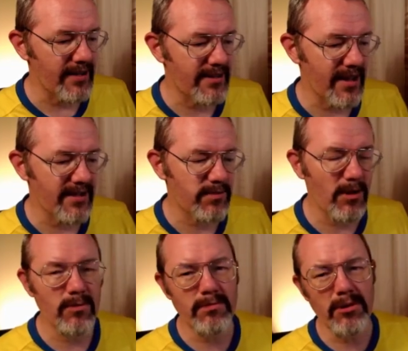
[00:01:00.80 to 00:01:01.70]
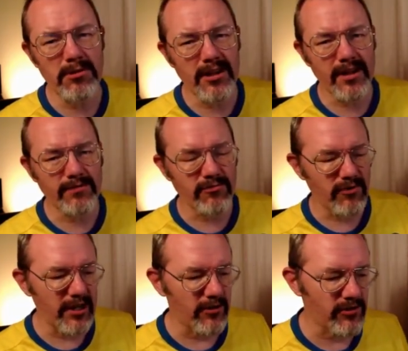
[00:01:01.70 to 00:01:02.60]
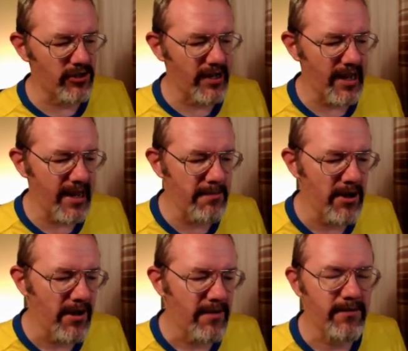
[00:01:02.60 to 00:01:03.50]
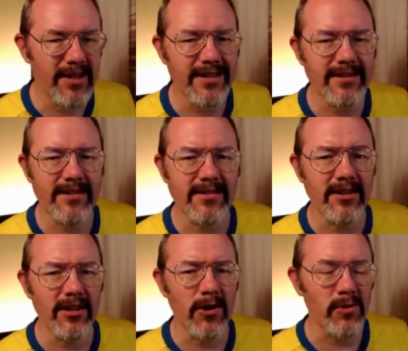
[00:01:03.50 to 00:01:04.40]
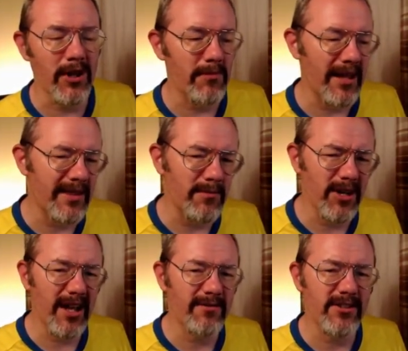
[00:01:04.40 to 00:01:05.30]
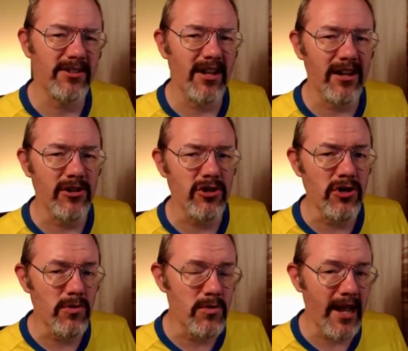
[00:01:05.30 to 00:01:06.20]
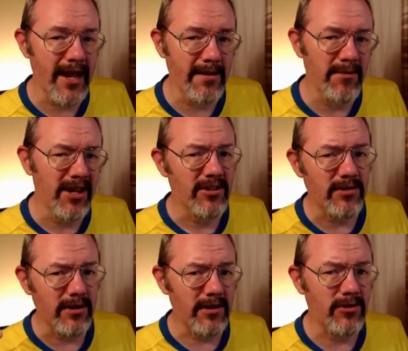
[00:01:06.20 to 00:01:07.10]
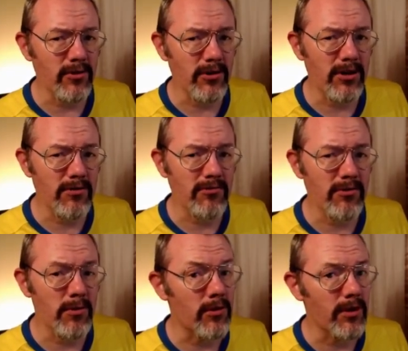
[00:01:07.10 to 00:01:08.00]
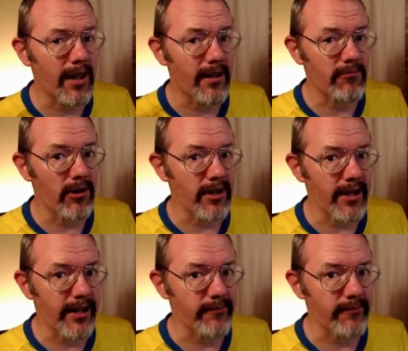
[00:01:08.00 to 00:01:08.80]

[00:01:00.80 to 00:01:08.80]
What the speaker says: says, well, we're probably going to have to relaunch the game for this to load up, and then we're going to have to start a new game. So I'm going to talk you through all that right now.